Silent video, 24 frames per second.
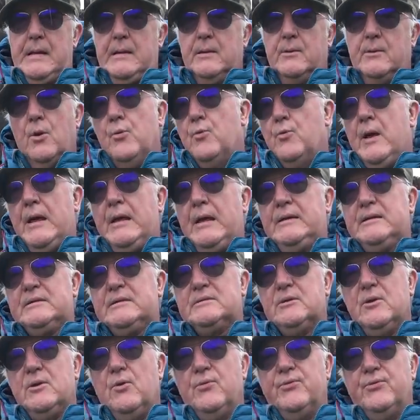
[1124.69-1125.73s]
Lorraine
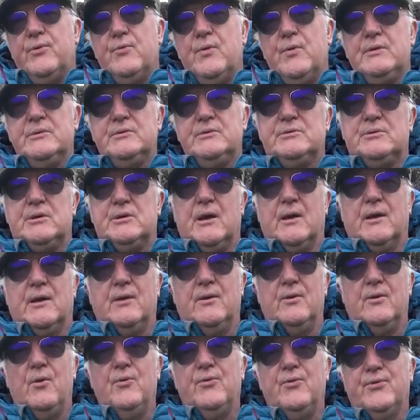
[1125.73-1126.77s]
is Lotharingia,
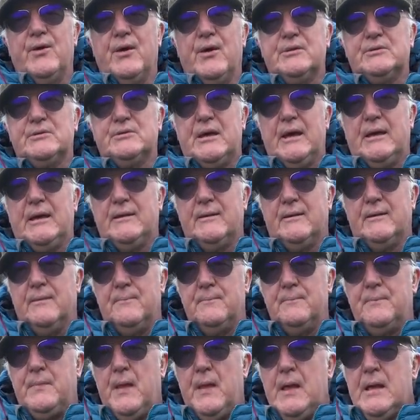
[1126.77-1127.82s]
Lothar's
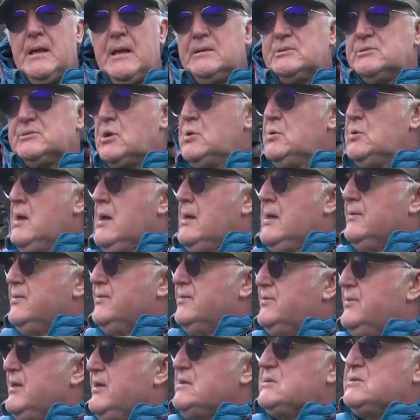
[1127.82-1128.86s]
kingdom. So
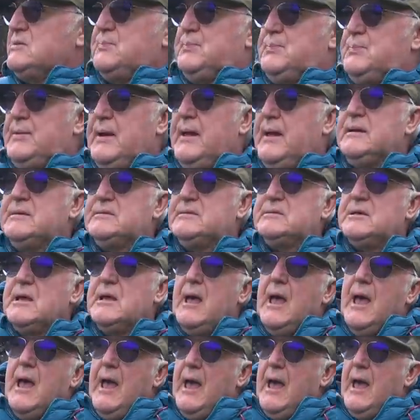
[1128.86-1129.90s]
this place,
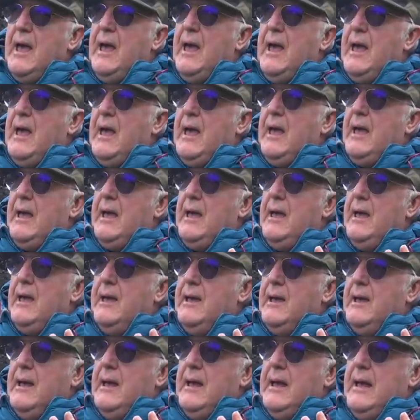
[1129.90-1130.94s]

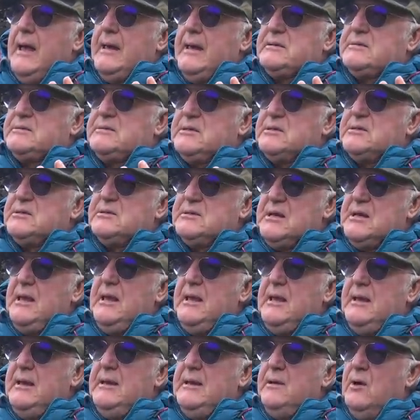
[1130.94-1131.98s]
it's the
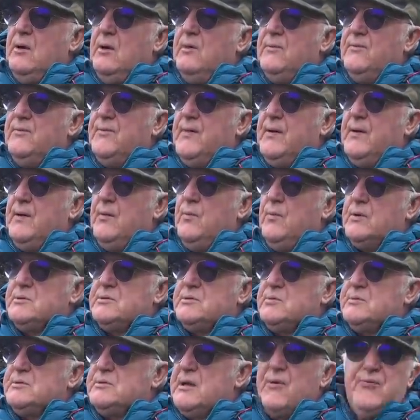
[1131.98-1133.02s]
scene of, what
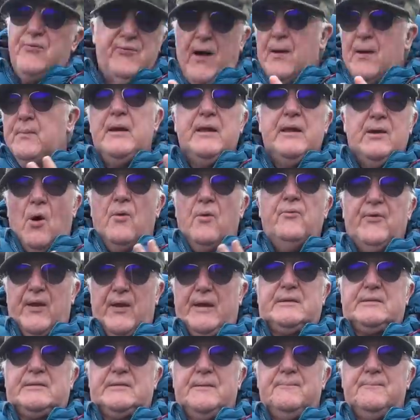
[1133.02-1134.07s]
should we say, a family
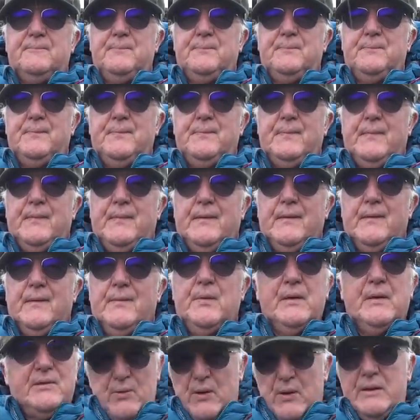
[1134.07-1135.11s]
conflict
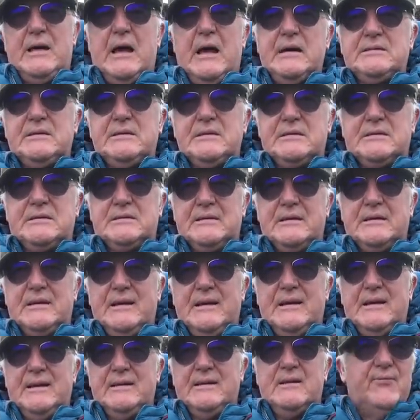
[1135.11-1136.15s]
between cousins,
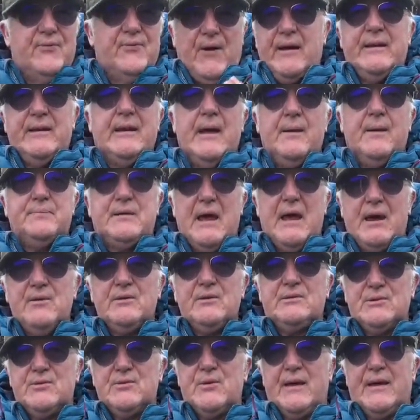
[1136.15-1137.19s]
dividing up
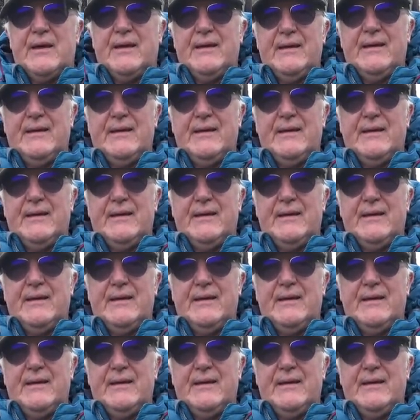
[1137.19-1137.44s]
territory.